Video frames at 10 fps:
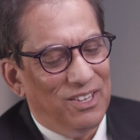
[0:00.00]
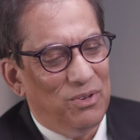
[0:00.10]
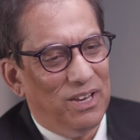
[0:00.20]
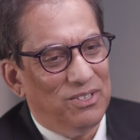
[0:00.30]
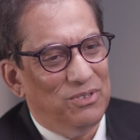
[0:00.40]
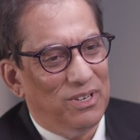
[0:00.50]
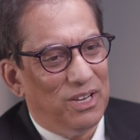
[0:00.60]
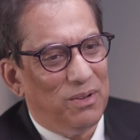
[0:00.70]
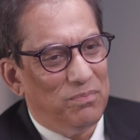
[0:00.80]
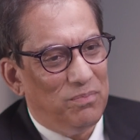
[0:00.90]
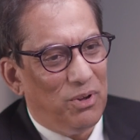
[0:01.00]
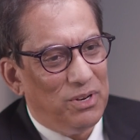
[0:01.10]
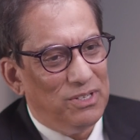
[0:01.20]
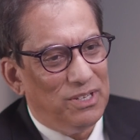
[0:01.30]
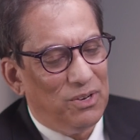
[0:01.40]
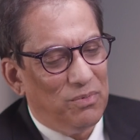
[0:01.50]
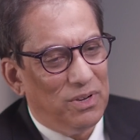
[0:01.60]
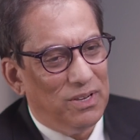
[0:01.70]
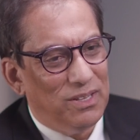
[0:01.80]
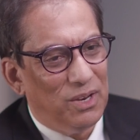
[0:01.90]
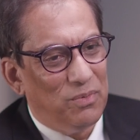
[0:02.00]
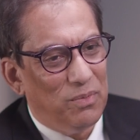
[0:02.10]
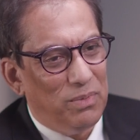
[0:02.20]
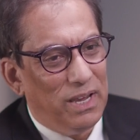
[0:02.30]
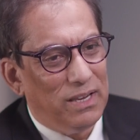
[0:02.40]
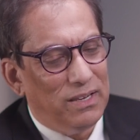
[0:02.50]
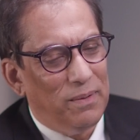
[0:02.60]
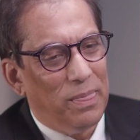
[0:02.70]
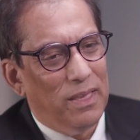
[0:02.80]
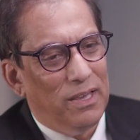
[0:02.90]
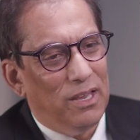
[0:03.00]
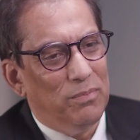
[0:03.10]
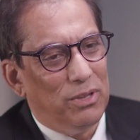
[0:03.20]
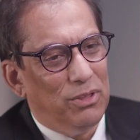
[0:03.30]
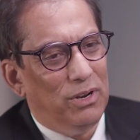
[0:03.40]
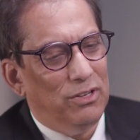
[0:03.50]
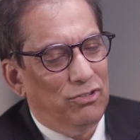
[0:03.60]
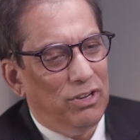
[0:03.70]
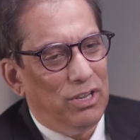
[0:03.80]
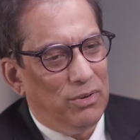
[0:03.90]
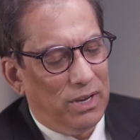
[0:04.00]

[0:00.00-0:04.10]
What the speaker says: You had to cut up bodies that were black. In pathology, you